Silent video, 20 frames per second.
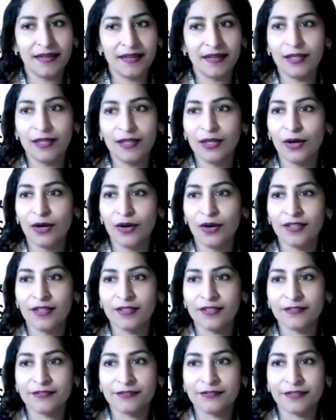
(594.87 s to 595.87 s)
a lot
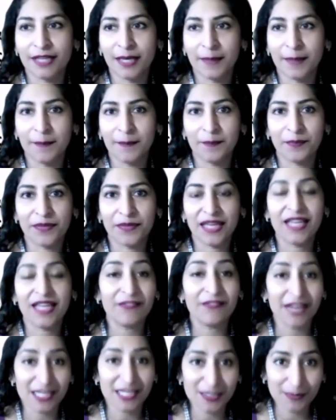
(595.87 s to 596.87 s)
of
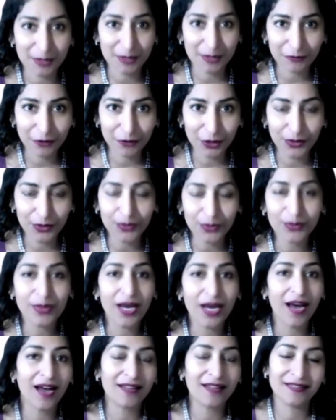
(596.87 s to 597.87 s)
investment for you
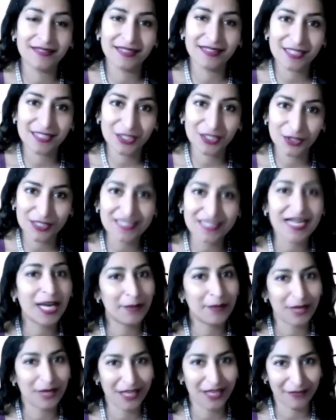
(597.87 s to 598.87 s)
other than your
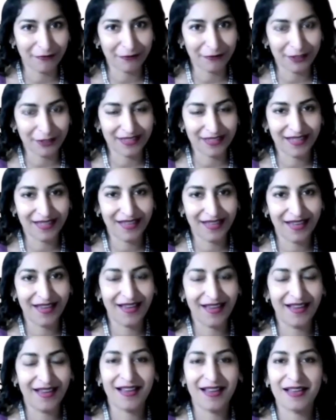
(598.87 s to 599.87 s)
time and effort.
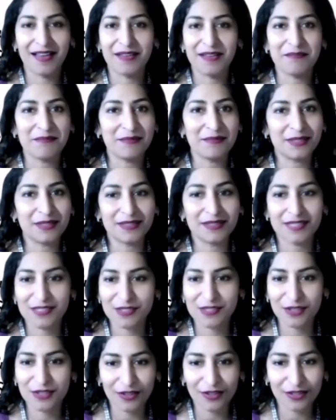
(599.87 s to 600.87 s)

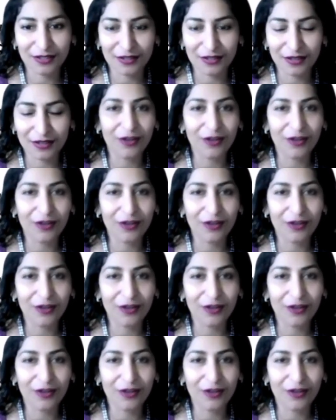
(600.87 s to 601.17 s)
There's not a